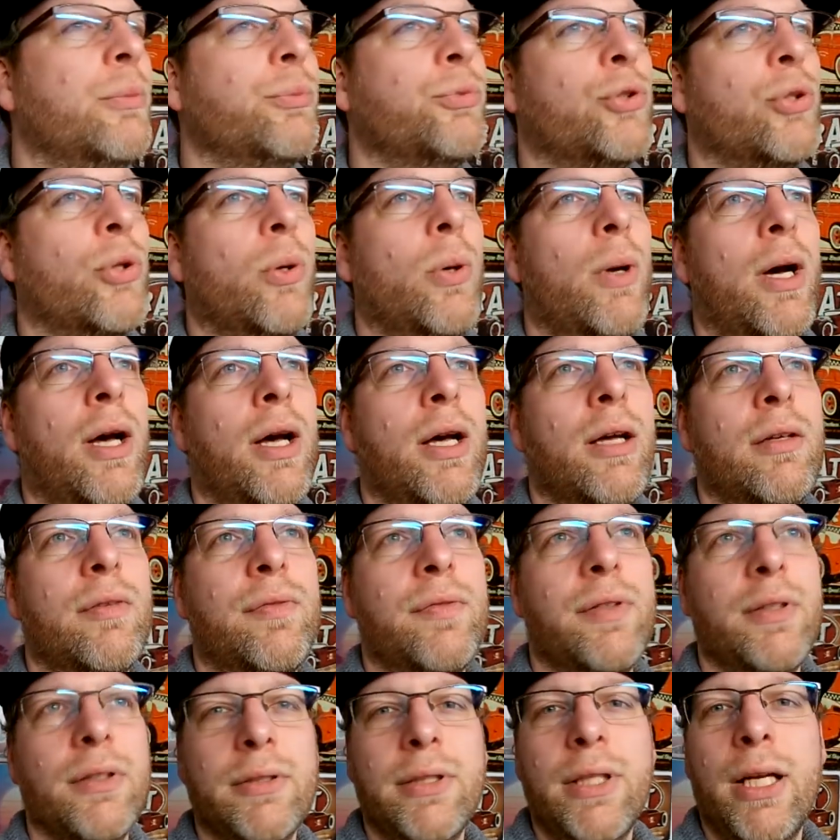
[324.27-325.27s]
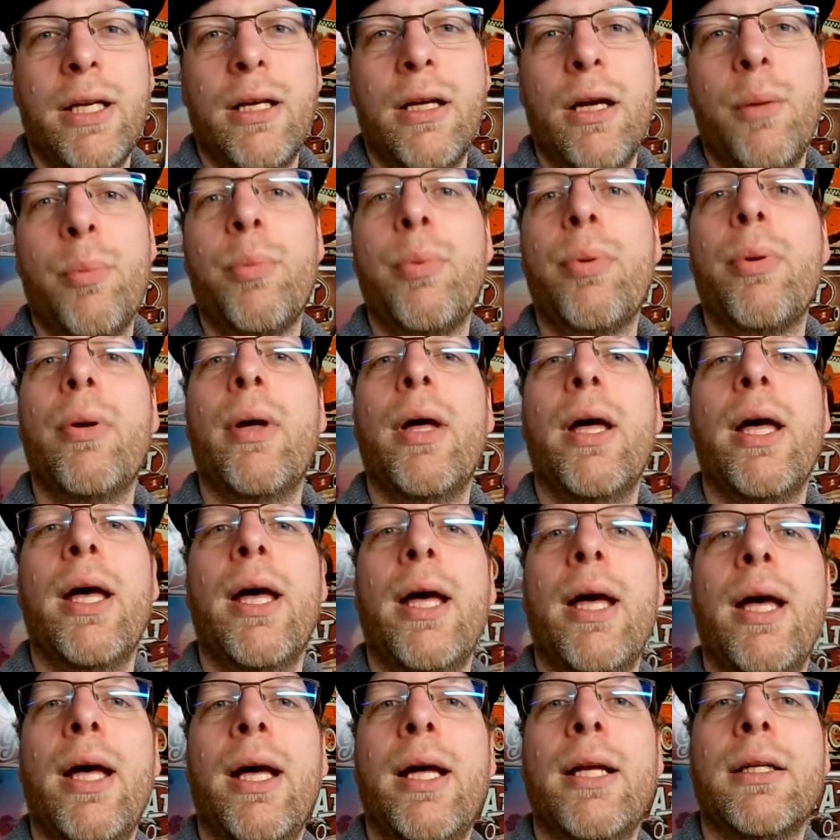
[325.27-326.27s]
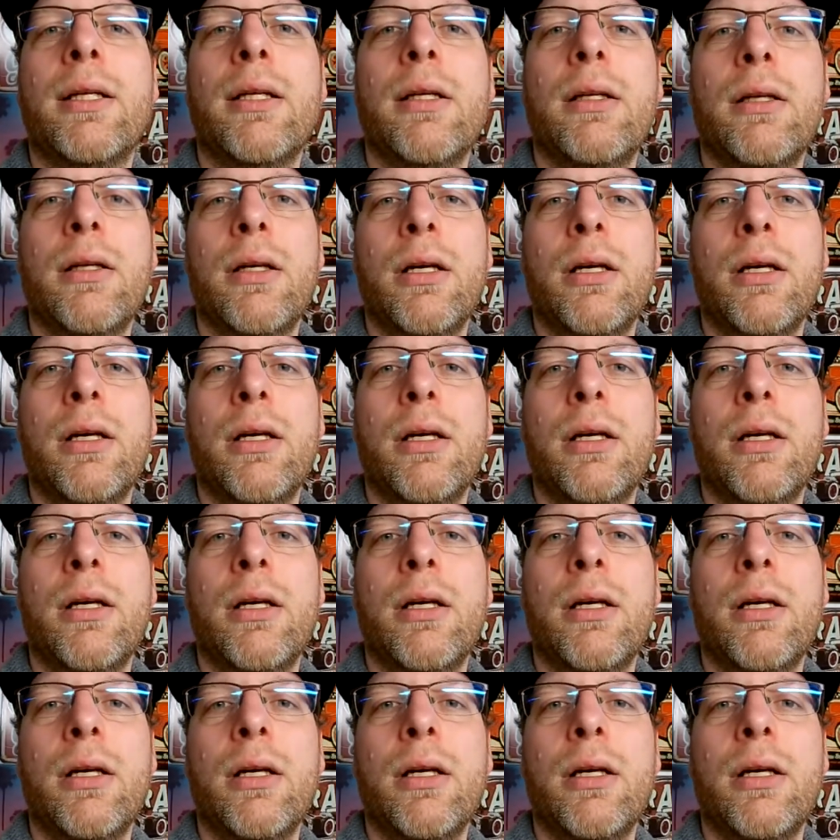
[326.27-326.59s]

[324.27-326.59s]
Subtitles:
So I filled that up, and